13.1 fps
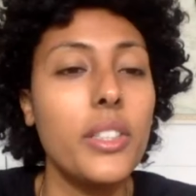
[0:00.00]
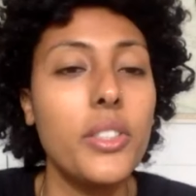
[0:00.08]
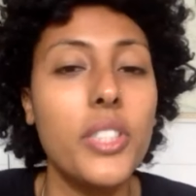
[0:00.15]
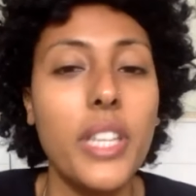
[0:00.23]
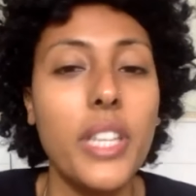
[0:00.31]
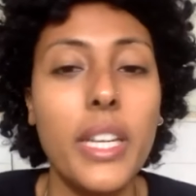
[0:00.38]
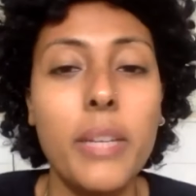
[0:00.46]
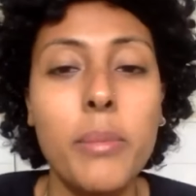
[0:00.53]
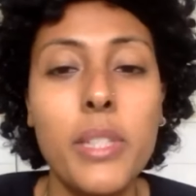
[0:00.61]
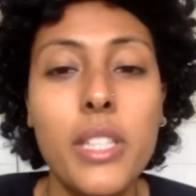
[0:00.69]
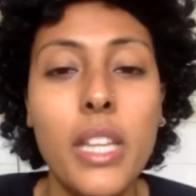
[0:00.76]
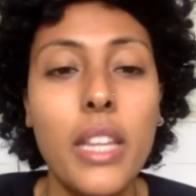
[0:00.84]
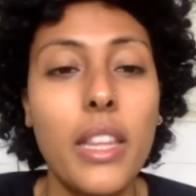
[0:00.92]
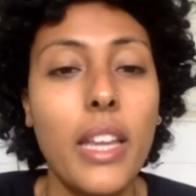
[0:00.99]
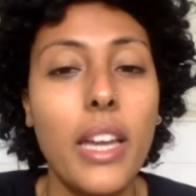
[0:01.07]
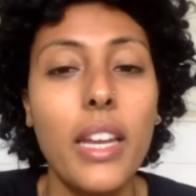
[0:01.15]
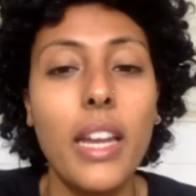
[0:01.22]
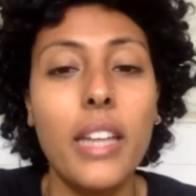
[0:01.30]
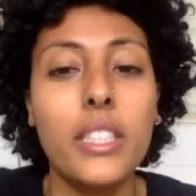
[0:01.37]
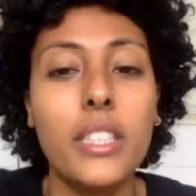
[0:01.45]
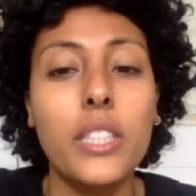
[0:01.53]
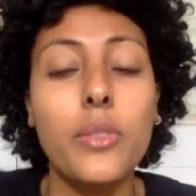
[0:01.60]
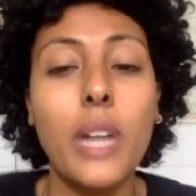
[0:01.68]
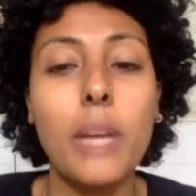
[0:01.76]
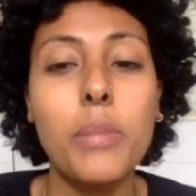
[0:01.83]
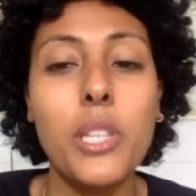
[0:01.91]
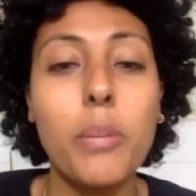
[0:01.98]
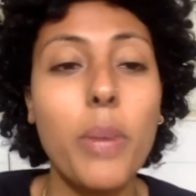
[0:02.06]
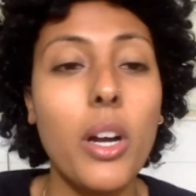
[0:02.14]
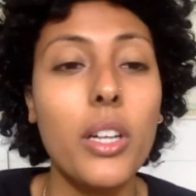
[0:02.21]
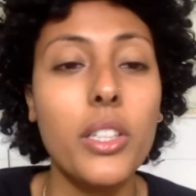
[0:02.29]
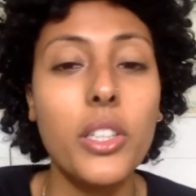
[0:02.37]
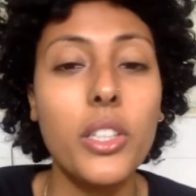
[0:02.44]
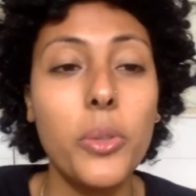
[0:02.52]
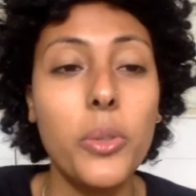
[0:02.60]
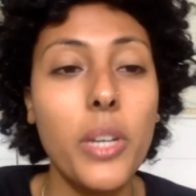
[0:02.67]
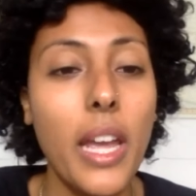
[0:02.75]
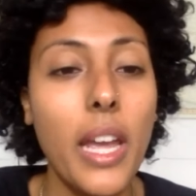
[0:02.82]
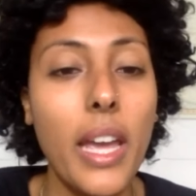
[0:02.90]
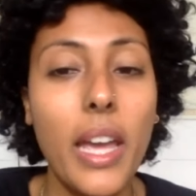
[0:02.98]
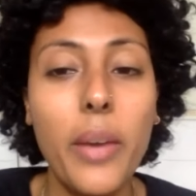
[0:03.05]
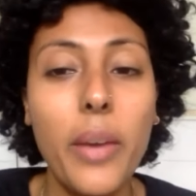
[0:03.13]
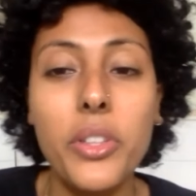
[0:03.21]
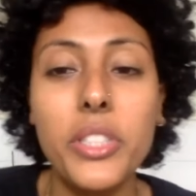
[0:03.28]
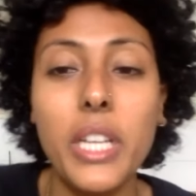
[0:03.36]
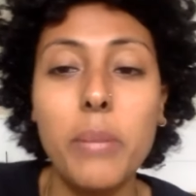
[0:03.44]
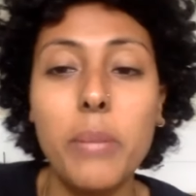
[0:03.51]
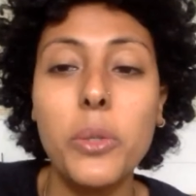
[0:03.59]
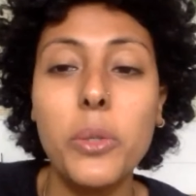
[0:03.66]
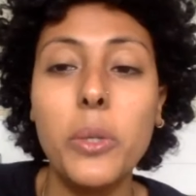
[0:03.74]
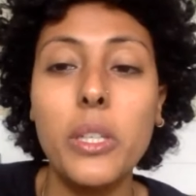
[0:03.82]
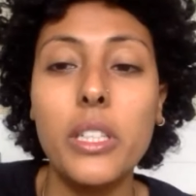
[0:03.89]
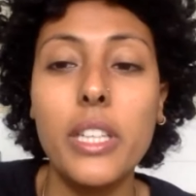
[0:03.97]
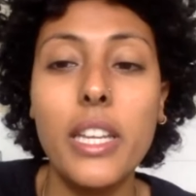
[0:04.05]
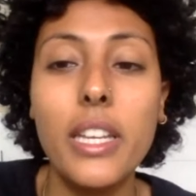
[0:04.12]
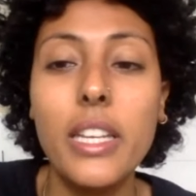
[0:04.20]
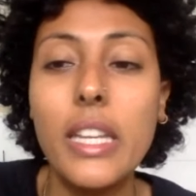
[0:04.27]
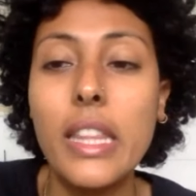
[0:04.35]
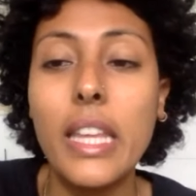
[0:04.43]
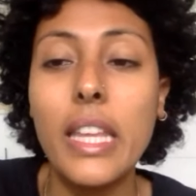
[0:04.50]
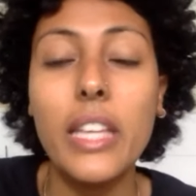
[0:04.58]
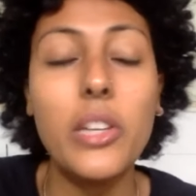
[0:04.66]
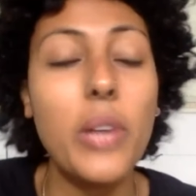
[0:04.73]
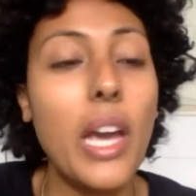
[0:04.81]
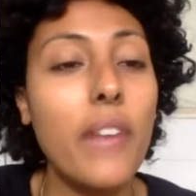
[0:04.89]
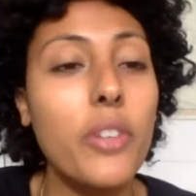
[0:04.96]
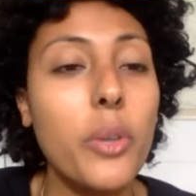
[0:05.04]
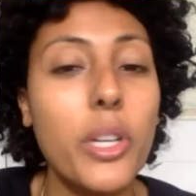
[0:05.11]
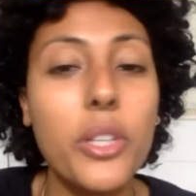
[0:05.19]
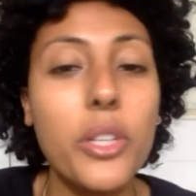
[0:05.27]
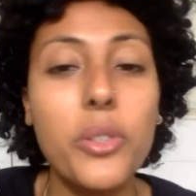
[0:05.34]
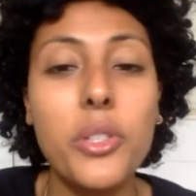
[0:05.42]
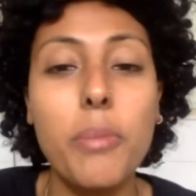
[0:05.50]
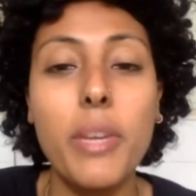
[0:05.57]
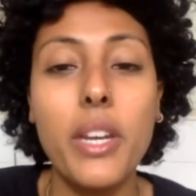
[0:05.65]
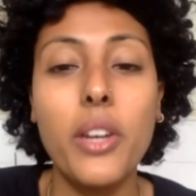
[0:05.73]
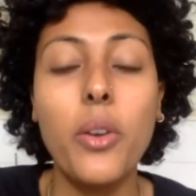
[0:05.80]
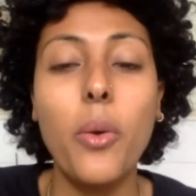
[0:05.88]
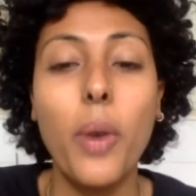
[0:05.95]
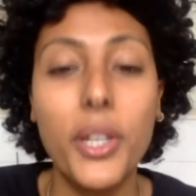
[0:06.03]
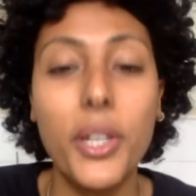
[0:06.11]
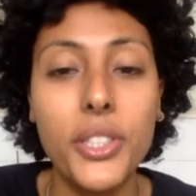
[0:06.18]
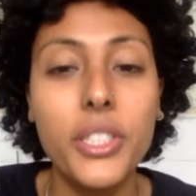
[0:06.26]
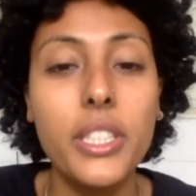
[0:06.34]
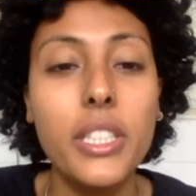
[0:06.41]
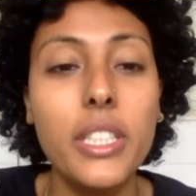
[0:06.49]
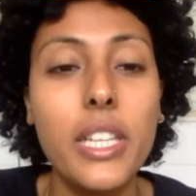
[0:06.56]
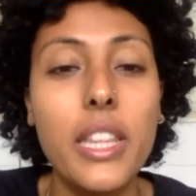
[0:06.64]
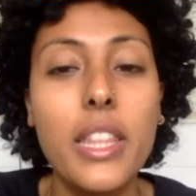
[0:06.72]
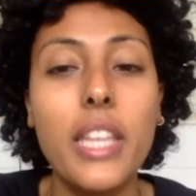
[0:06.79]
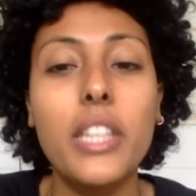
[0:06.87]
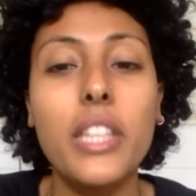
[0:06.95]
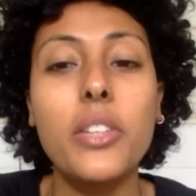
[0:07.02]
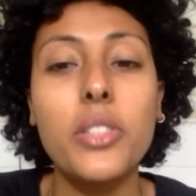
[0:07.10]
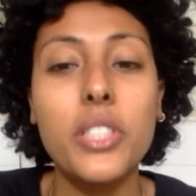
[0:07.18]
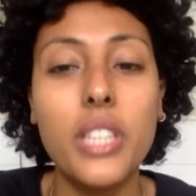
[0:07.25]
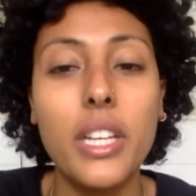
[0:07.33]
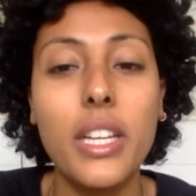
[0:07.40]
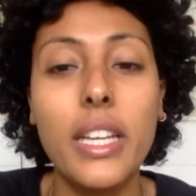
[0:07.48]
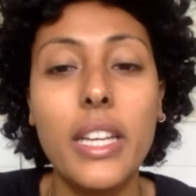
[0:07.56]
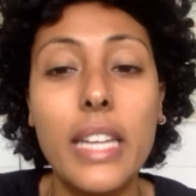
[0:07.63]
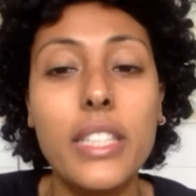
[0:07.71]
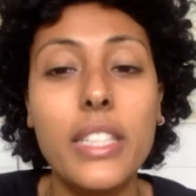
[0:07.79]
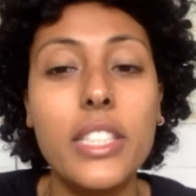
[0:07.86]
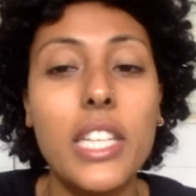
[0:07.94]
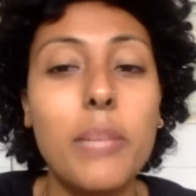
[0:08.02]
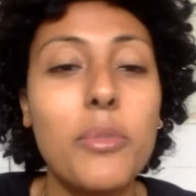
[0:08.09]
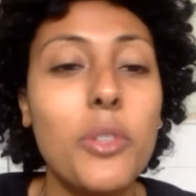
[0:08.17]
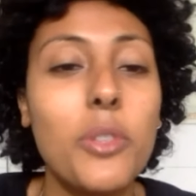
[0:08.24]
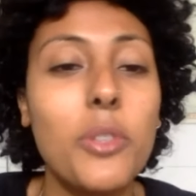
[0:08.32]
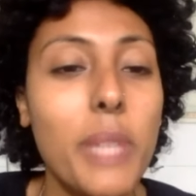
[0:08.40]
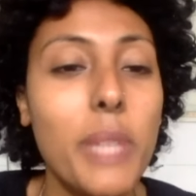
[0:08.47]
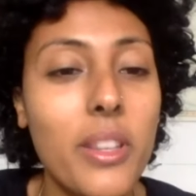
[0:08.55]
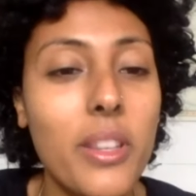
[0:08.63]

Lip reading: you, James. That actually wraps up our Q&A with James Quilligan. Thank you to everyone who submitted a question. And thank you again, James, for being